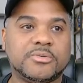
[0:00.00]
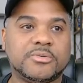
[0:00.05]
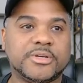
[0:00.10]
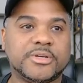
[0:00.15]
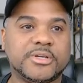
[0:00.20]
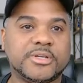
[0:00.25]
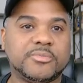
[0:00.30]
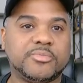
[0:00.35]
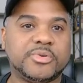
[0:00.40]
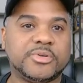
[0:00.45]
We
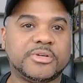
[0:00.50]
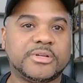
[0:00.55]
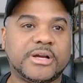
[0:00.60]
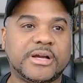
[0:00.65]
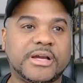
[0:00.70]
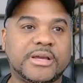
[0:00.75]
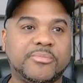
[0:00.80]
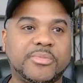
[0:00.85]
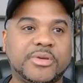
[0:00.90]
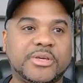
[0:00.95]
could have put
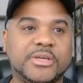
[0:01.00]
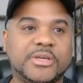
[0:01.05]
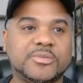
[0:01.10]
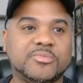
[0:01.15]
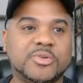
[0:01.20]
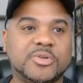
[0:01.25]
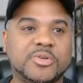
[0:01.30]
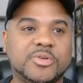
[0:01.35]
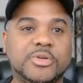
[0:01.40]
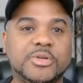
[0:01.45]
IPs,
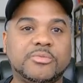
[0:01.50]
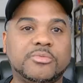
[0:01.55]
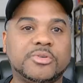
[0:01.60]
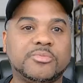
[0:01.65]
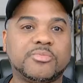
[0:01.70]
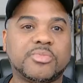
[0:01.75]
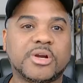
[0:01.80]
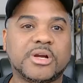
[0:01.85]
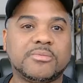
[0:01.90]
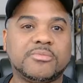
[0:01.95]
but we
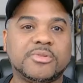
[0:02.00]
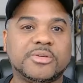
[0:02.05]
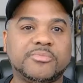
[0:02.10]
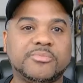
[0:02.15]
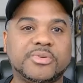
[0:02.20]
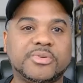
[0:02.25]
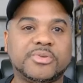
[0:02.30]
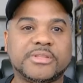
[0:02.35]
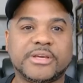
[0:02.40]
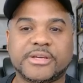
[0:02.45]
would probably
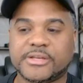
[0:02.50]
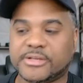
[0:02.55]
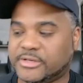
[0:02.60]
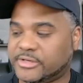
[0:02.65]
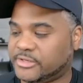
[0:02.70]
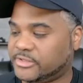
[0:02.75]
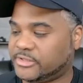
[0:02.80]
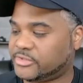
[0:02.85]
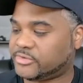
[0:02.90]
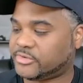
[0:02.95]
put that in
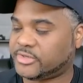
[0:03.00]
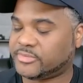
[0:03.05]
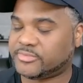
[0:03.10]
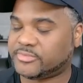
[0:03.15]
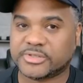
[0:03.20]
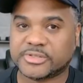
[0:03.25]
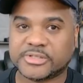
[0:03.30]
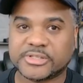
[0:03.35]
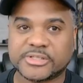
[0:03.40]
the description.